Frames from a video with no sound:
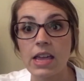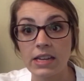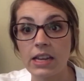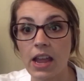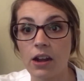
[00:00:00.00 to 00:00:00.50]

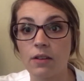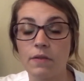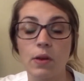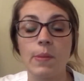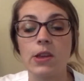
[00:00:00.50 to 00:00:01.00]
indicator
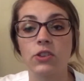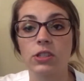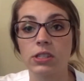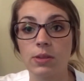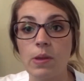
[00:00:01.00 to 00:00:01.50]
for
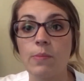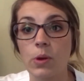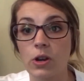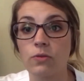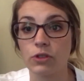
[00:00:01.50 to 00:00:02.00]
patients to be
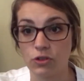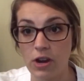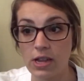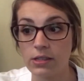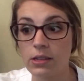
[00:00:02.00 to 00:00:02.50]
put in
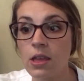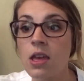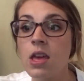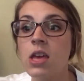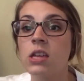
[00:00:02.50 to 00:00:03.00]
restraints.
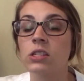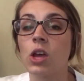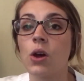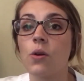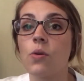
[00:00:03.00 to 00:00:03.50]

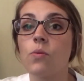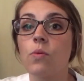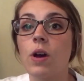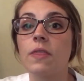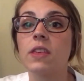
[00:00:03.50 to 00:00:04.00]
So
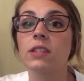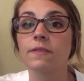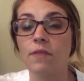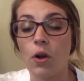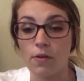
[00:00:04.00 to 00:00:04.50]
what
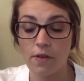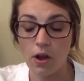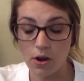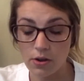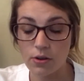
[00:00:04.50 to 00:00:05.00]
this
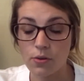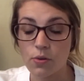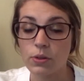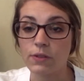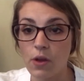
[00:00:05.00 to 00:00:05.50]

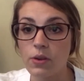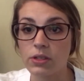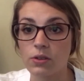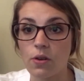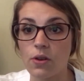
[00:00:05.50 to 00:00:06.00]
article was
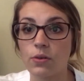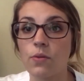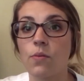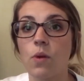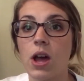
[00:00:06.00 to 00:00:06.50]
focused
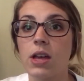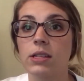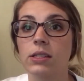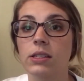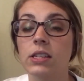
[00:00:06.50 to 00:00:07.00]
on
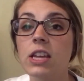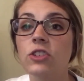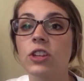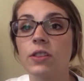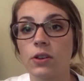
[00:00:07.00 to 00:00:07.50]
was
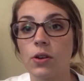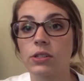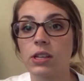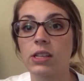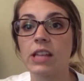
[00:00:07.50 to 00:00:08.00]
teaching the
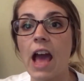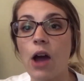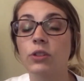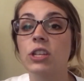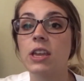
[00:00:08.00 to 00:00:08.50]
nurses
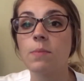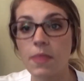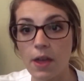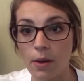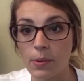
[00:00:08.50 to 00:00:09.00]
how to keep
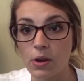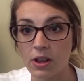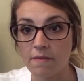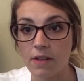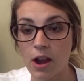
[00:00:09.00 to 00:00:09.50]
a
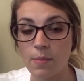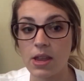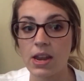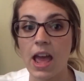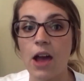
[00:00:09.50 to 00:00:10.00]
therapeutic
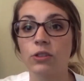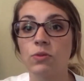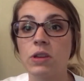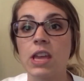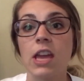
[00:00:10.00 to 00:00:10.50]
environment, how
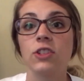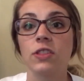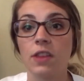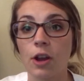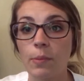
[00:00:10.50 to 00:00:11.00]
to engage
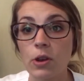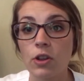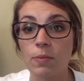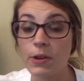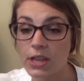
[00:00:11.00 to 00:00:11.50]
in
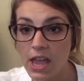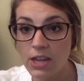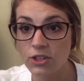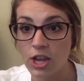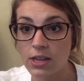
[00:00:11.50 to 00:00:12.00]
therapeutic
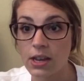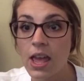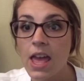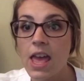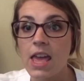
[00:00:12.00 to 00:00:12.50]
communication,
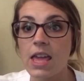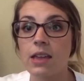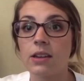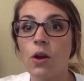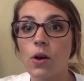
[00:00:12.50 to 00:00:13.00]

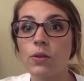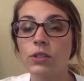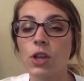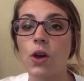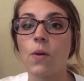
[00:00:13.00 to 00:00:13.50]
and
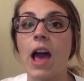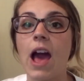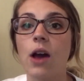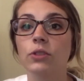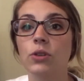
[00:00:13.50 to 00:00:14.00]
also
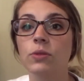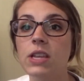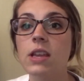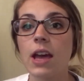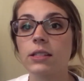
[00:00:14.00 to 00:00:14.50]
how to
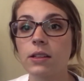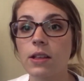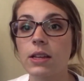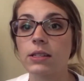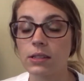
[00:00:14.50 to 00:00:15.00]

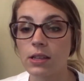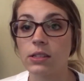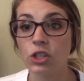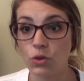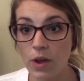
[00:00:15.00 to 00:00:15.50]
de-escalate a
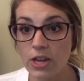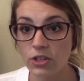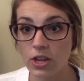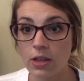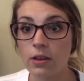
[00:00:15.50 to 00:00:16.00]

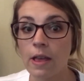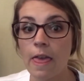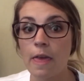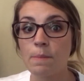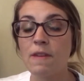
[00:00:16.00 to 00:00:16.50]
situation
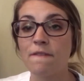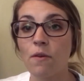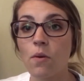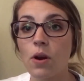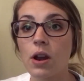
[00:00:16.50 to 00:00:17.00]

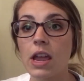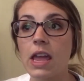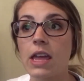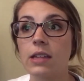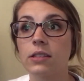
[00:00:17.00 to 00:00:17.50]
before
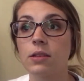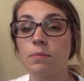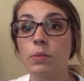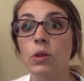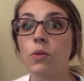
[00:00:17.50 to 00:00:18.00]
it
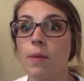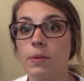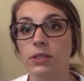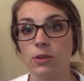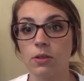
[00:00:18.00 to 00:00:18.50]
blew
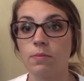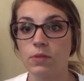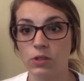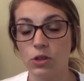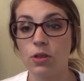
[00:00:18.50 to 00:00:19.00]
up to
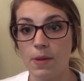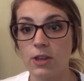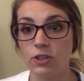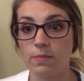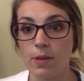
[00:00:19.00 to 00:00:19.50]
the
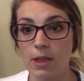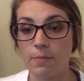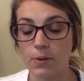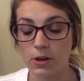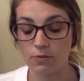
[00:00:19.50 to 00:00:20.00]
patient
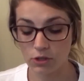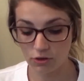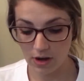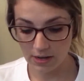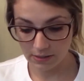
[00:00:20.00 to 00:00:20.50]
being put in
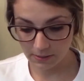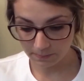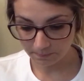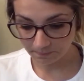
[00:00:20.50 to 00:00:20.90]
restraints.